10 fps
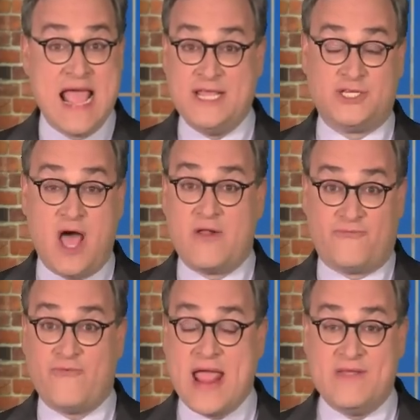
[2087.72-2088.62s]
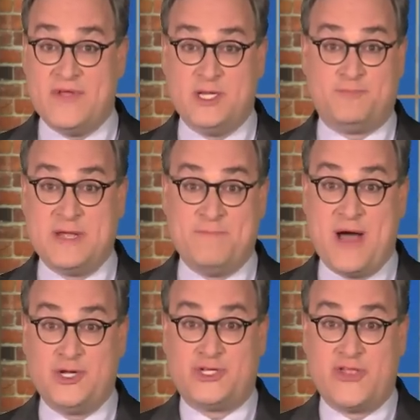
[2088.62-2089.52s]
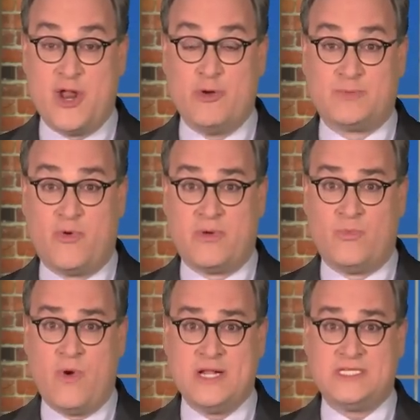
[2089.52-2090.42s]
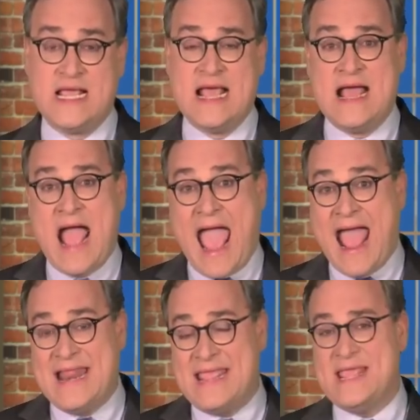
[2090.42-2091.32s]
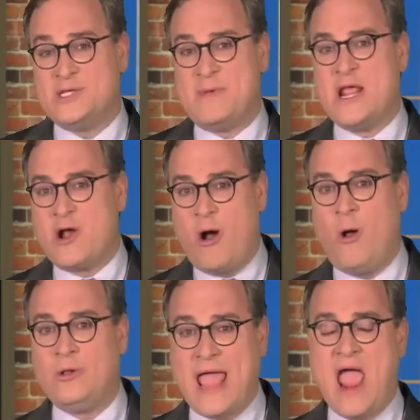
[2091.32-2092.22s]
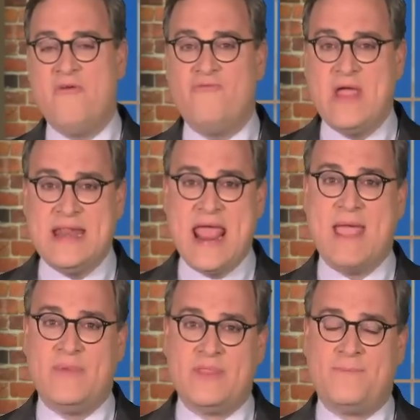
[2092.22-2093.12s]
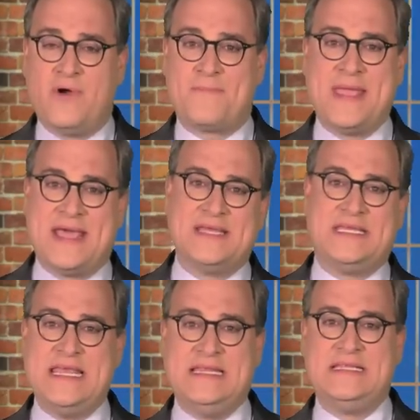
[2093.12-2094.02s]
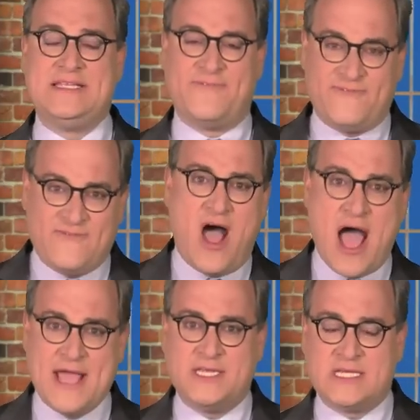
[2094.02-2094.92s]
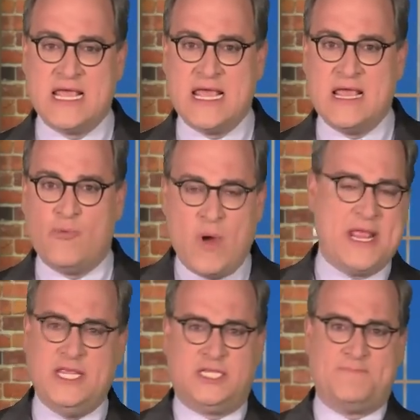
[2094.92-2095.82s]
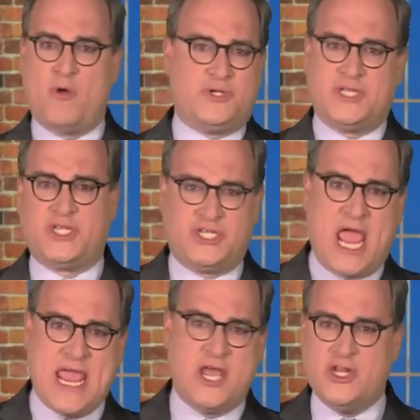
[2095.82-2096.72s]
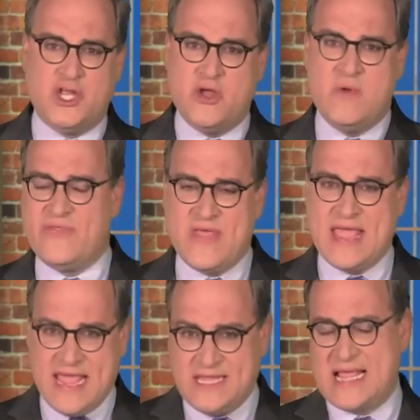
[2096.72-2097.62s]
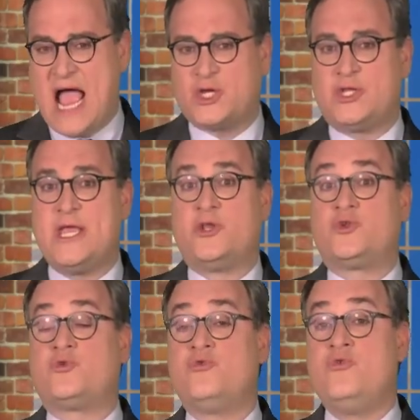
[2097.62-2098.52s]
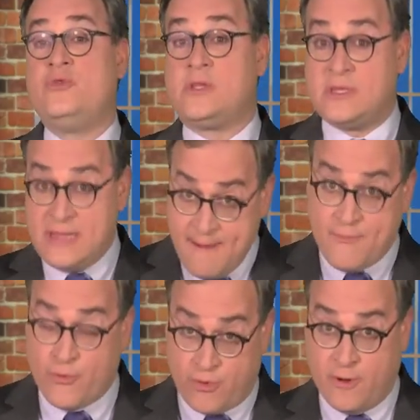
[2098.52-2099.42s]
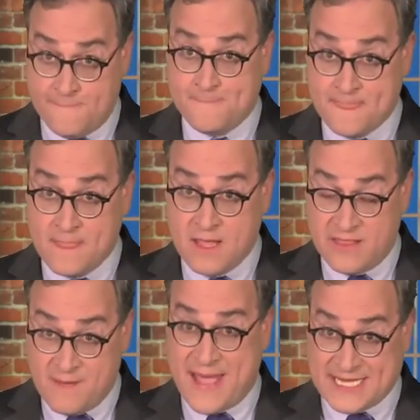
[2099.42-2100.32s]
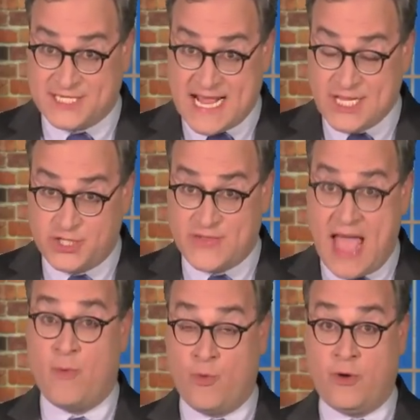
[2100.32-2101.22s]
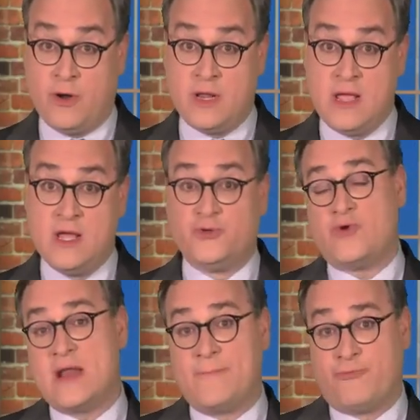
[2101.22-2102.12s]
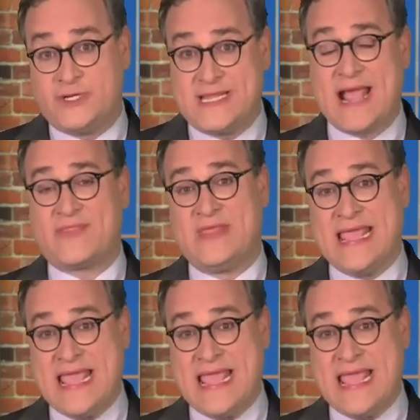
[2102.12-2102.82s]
He's not afraid of it. He's been punched in the nose more than once. And he is being called every name in the book because he defies what he's supposed to say and do and think. He's actually a true liberal in the best sense of that word, trying to protect the